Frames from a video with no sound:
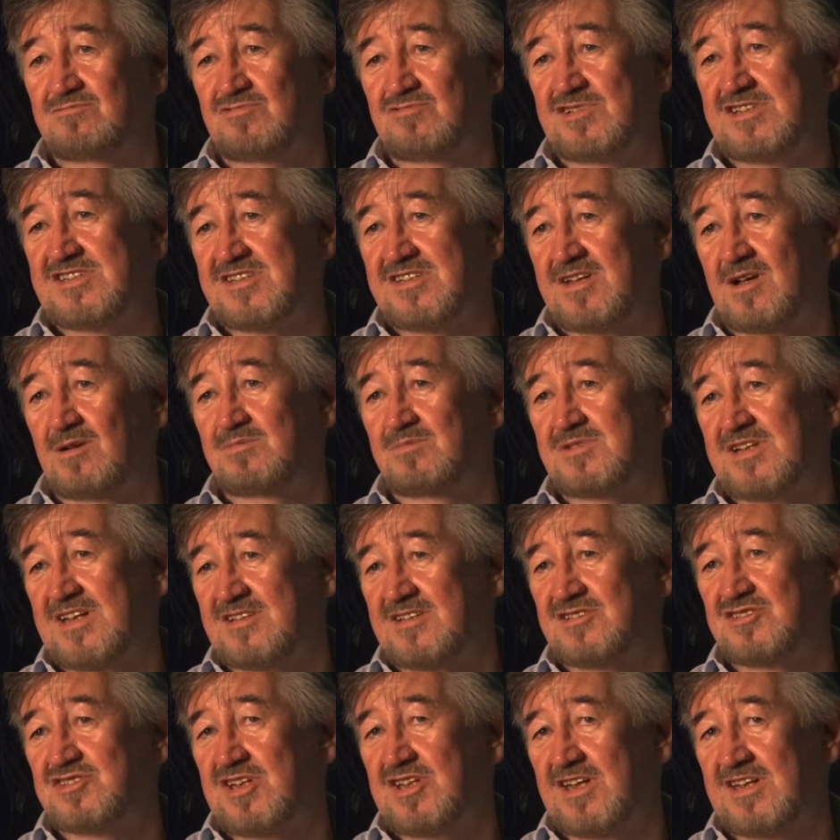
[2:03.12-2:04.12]
and
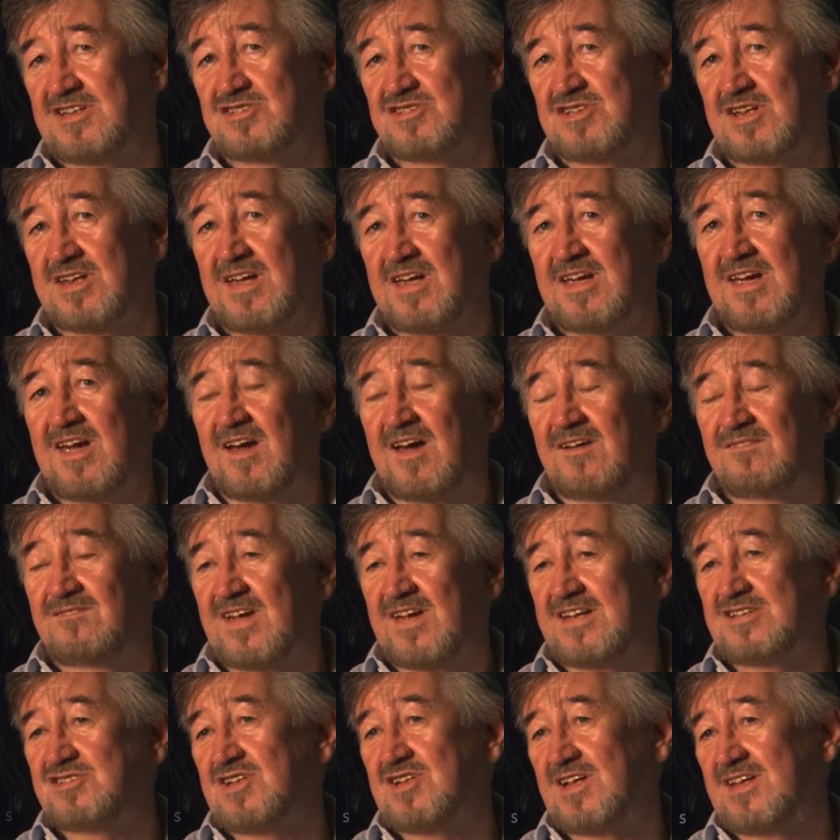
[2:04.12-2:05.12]
resculpting and changing.
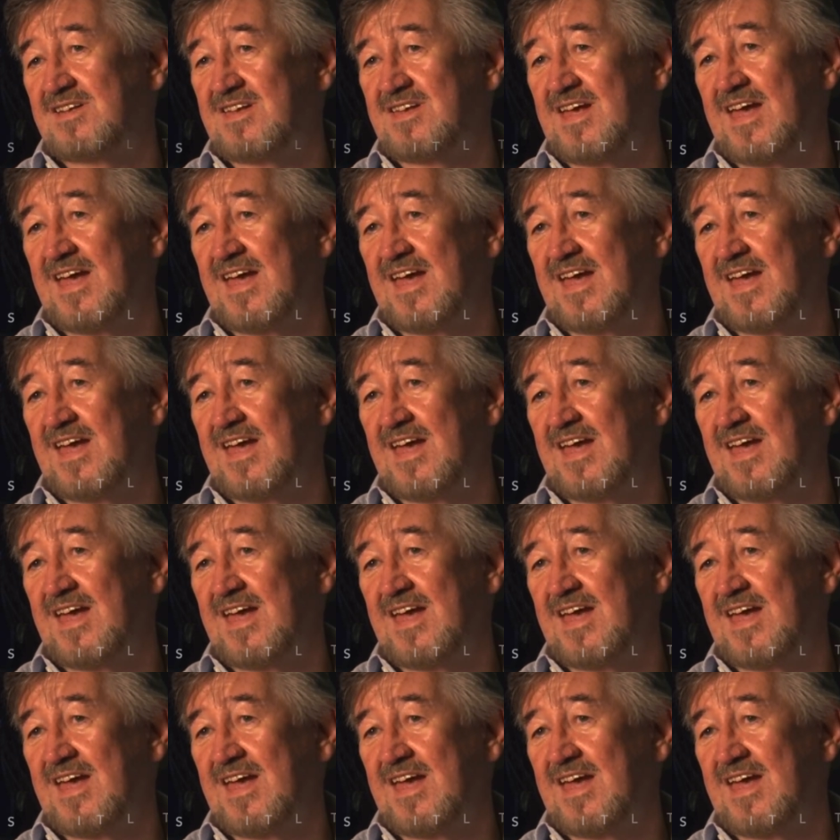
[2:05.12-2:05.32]
Eventually,